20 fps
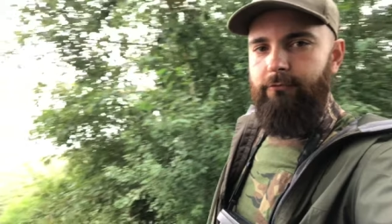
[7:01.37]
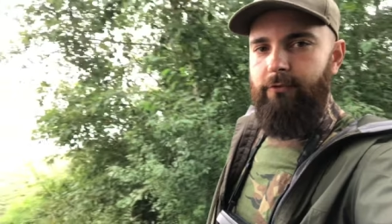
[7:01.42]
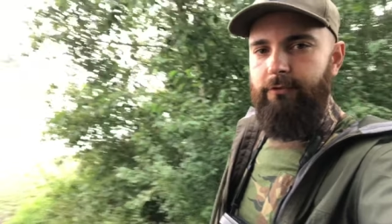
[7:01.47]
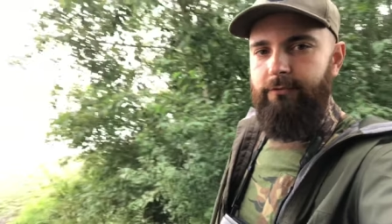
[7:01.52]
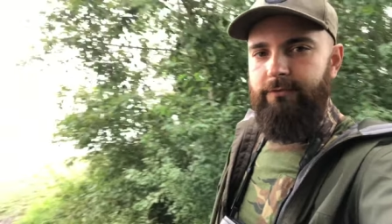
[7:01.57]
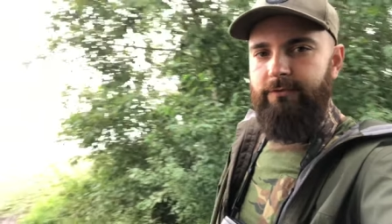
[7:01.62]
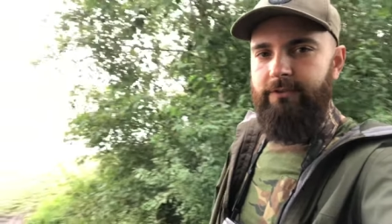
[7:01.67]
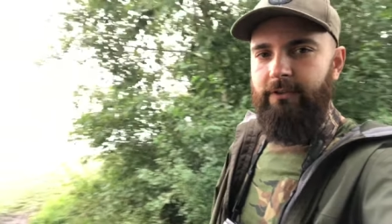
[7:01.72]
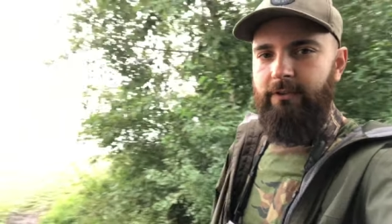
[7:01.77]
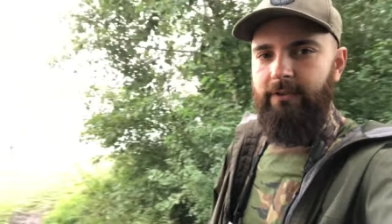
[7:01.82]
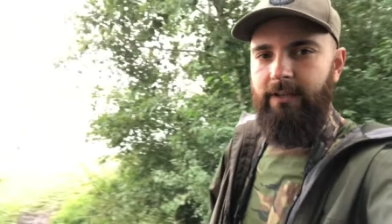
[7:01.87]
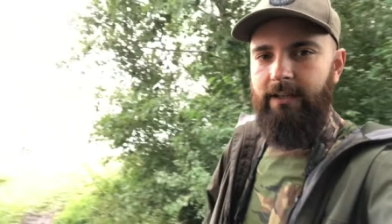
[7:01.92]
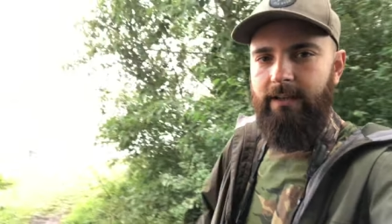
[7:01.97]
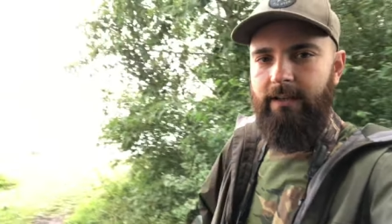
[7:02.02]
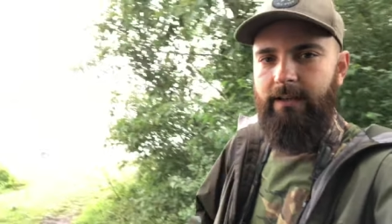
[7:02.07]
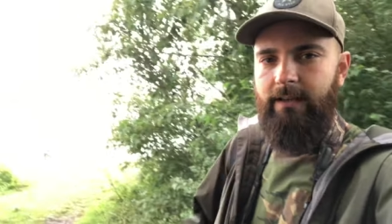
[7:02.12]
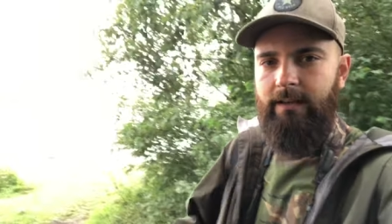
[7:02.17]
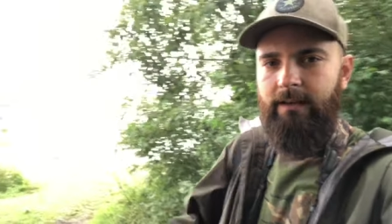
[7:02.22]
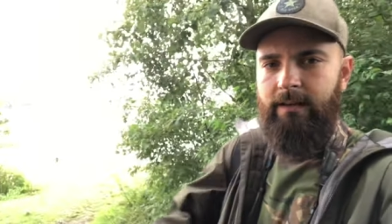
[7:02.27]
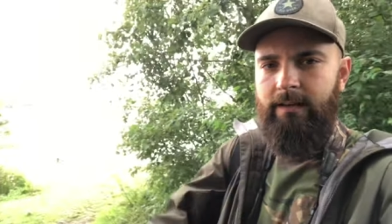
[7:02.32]
roost on it.
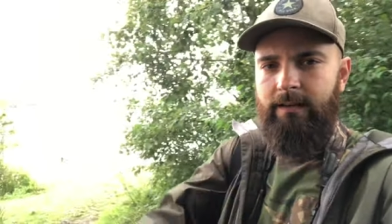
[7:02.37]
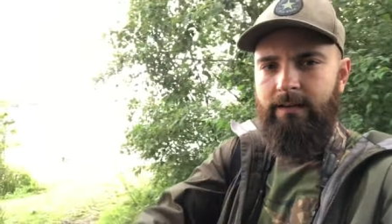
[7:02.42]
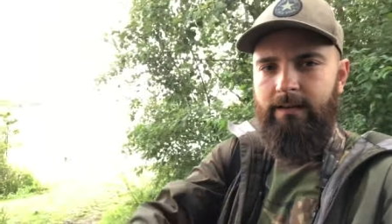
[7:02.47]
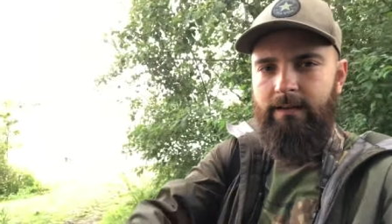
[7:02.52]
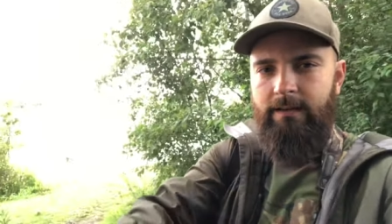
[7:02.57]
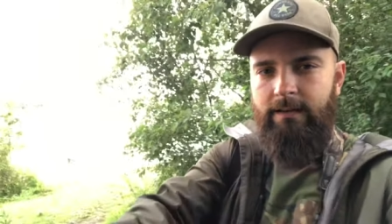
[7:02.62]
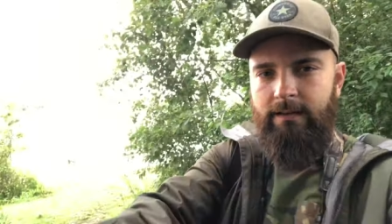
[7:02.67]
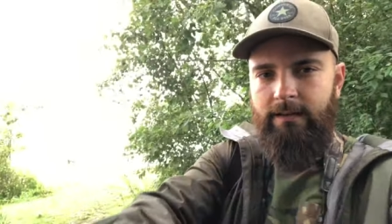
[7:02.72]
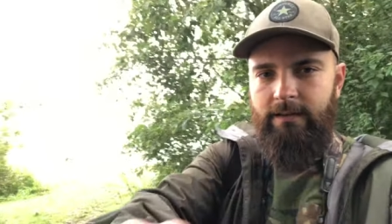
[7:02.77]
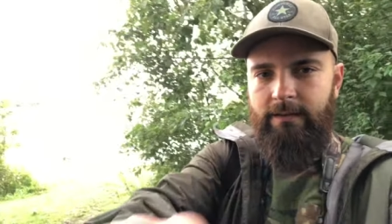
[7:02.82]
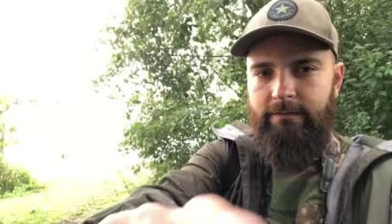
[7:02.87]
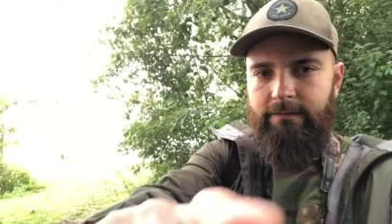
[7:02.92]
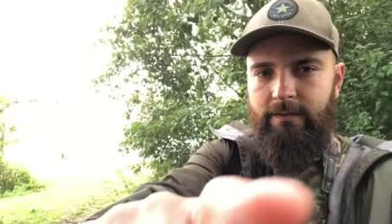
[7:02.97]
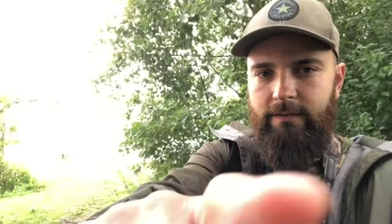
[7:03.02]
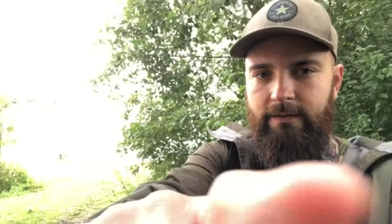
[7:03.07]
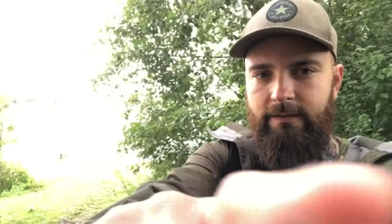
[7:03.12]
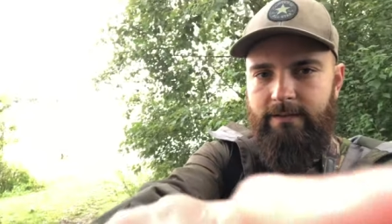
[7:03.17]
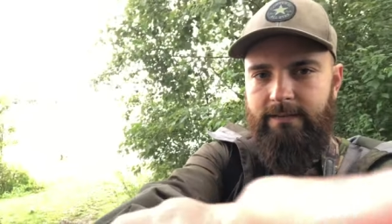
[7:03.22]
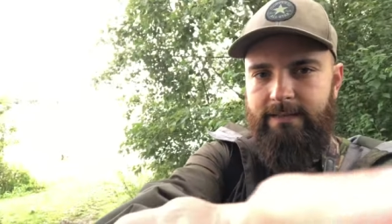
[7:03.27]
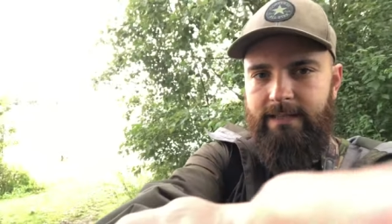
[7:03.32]
If I
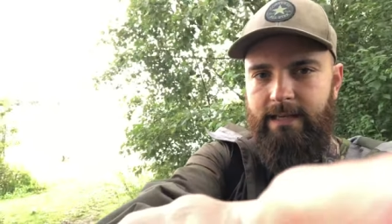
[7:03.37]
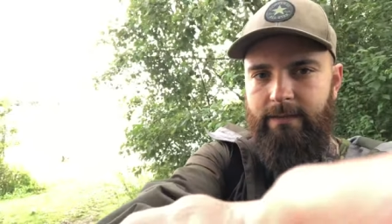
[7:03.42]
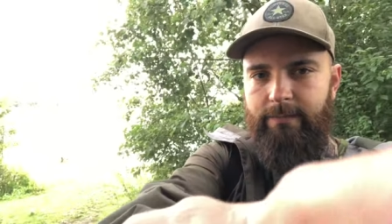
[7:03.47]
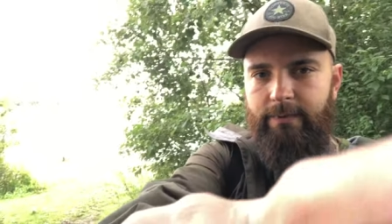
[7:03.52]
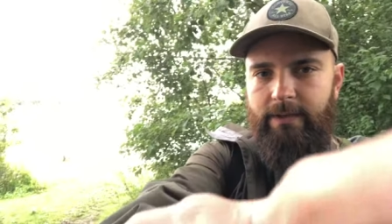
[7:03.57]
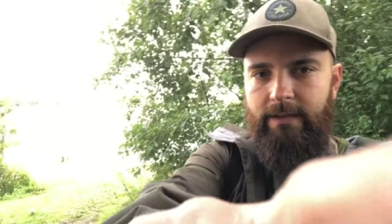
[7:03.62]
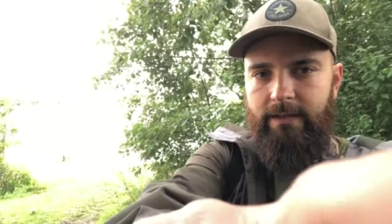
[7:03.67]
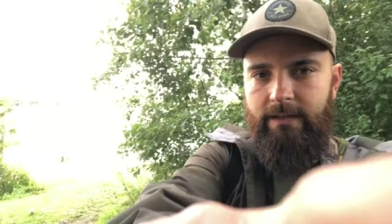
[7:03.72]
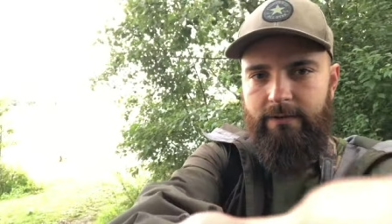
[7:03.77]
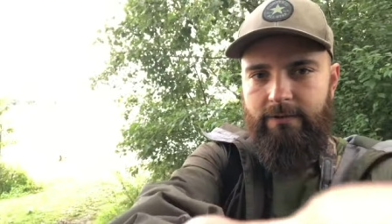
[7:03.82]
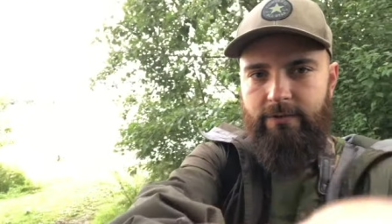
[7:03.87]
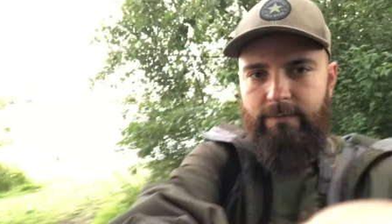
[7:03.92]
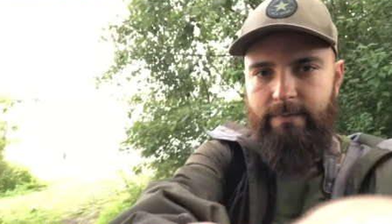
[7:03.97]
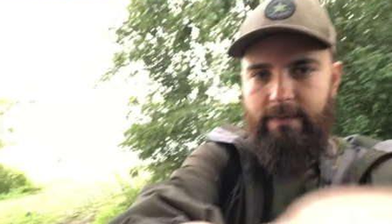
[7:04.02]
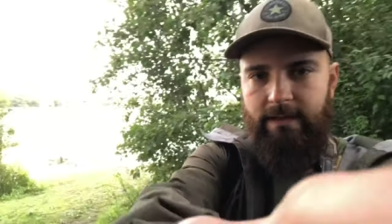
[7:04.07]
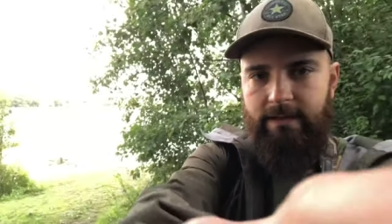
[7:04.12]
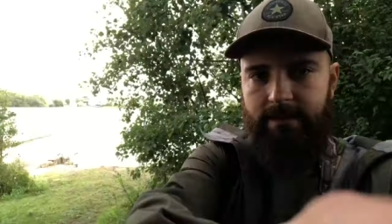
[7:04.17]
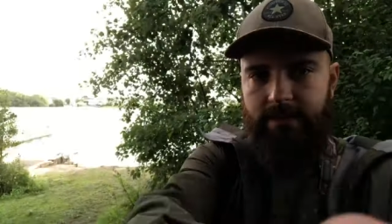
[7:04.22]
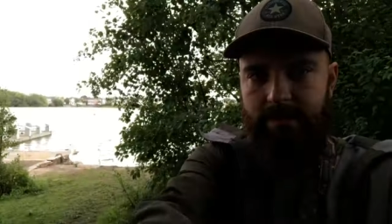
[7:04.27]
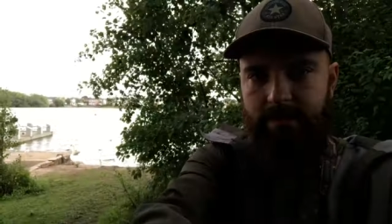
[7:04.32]
just tap here you should be
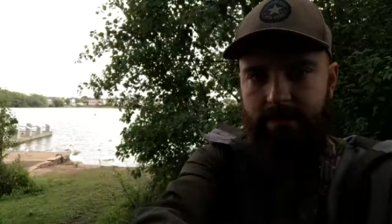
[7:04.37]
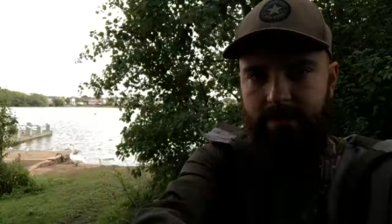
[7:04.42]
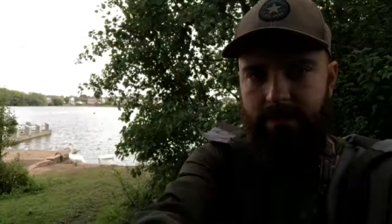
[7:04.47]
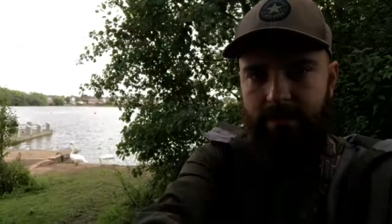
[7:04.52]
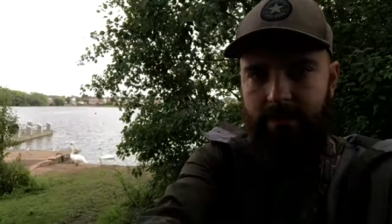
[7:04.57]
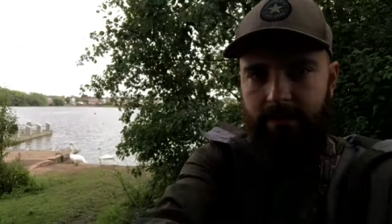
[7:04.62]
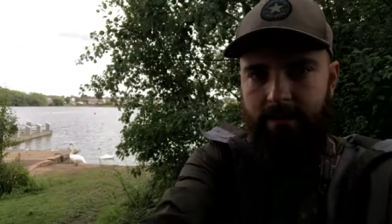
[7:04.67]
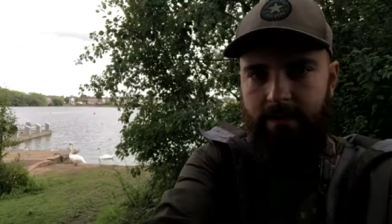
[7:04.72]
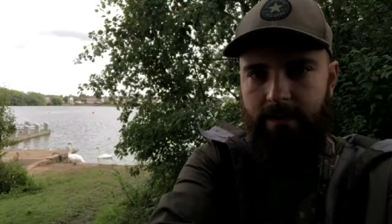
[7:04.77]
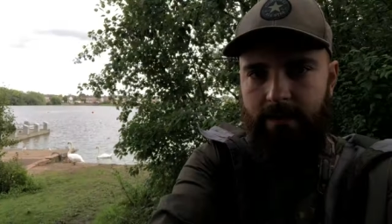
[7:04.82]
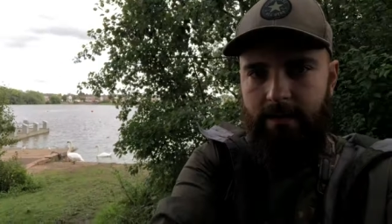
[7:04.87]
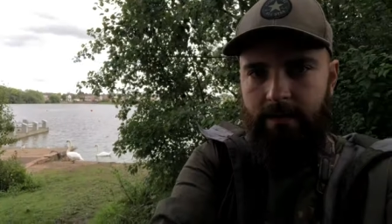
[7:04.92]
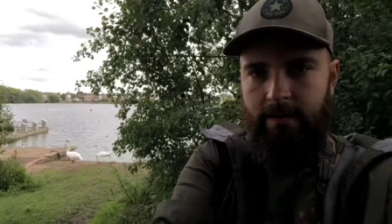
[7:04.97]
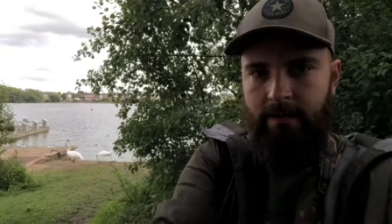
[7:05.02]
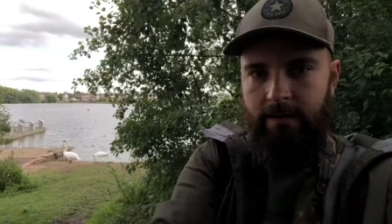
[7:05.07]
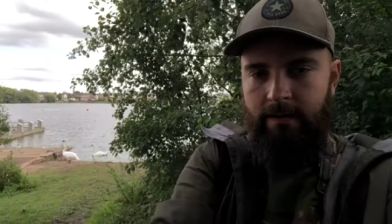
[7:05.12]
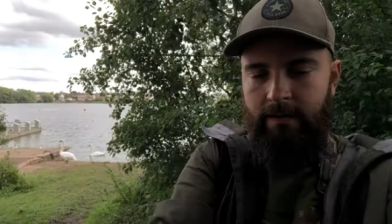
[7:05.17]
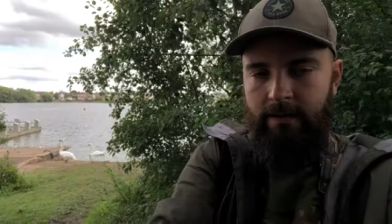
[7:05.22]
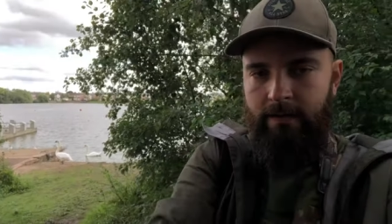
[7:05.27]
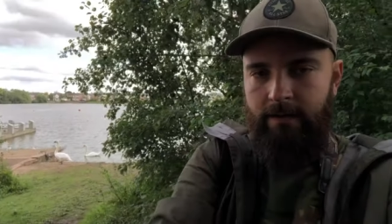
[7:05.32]
able to see it.
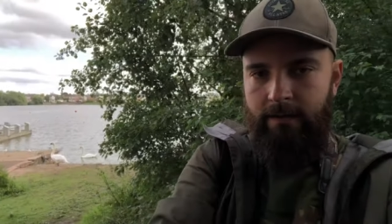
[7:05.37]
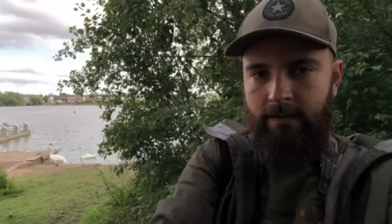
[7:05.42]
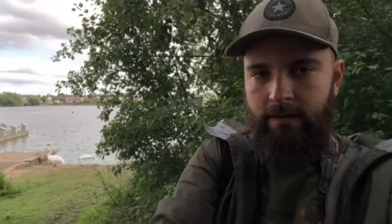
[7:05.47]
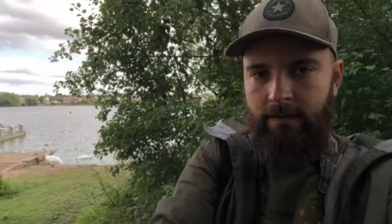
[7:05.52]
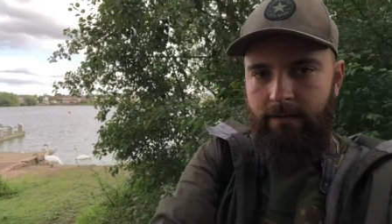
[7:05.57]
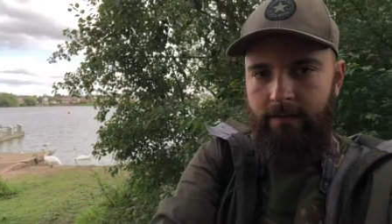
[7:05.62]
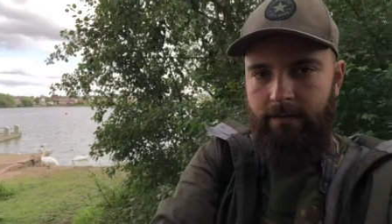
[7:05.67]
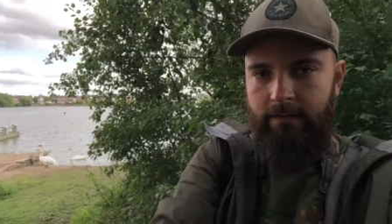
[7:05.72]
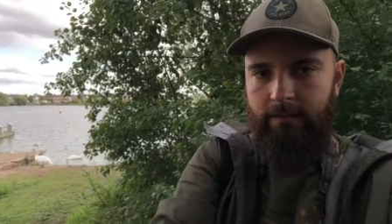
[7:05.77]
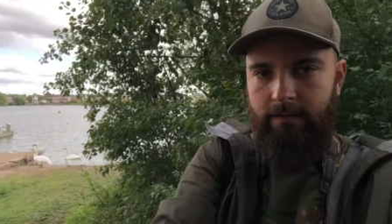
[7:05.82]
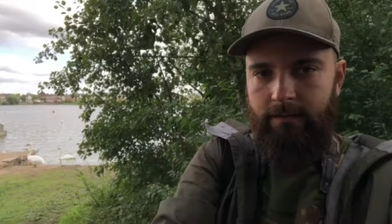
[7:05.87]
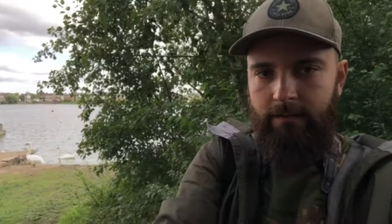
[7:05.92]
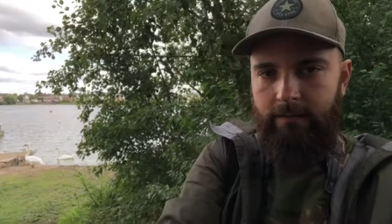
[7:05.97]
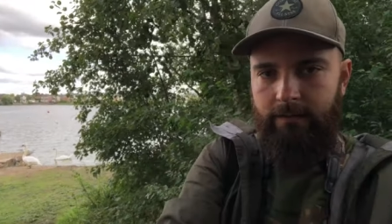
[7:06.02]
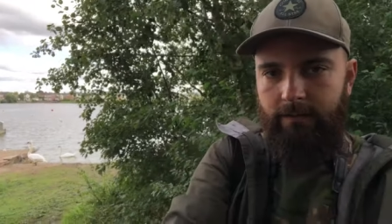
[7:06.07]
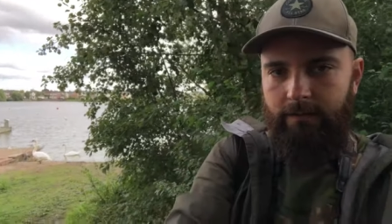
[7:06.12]
There